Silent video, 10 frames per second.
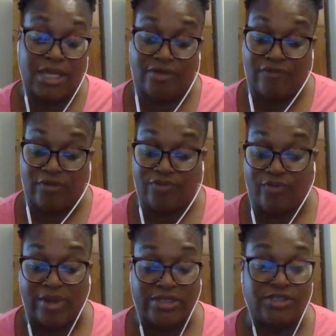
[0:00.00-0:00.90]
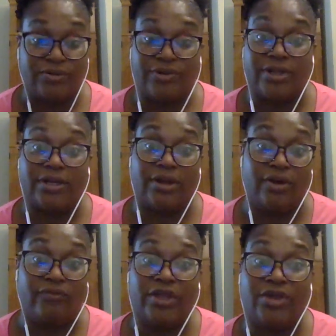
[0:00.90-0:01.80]
it's informational, and
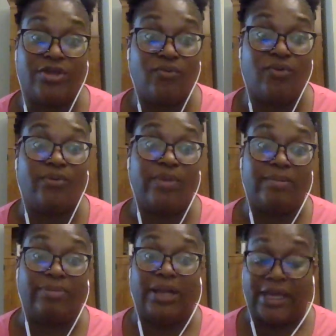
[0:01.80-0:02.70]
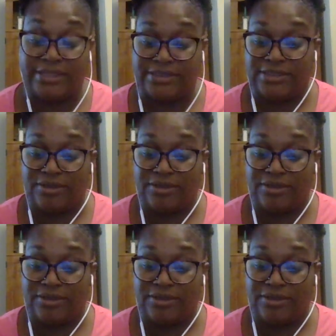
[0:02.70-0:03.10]
over here you will be blessed.